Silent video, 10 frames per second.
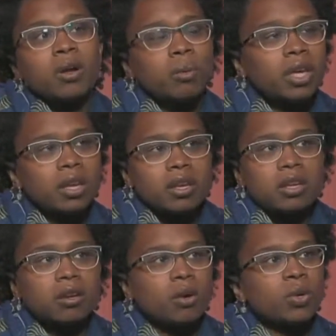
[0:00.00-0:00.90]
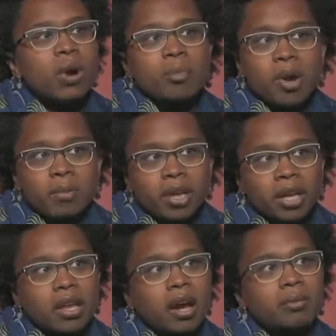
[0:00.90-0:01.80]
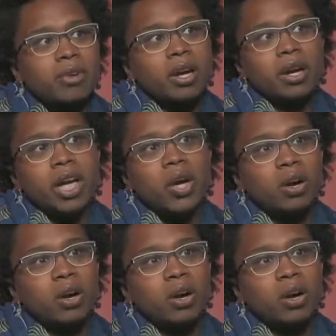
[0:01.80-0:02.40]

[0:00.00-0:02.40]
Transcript: we can go to our public library,